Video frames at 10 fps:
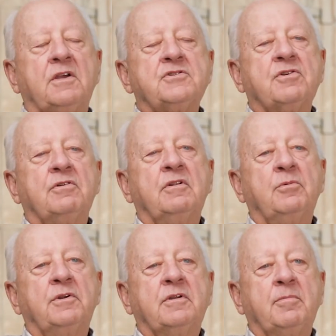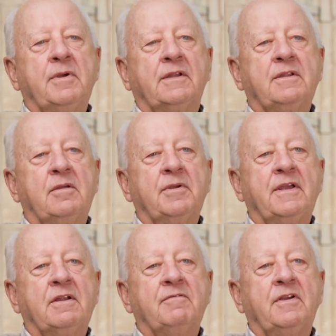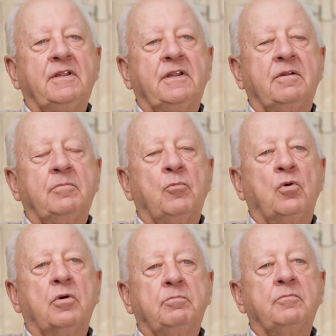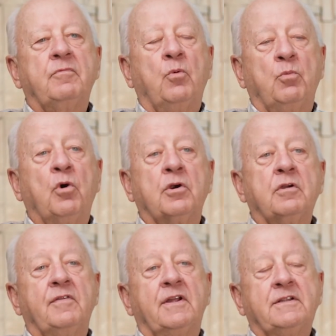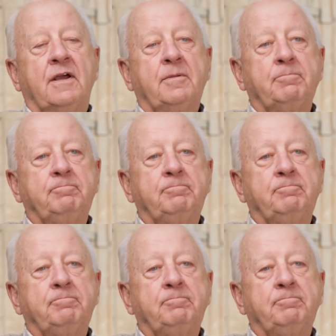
I certainly would come back to him again if I needed more work of that type.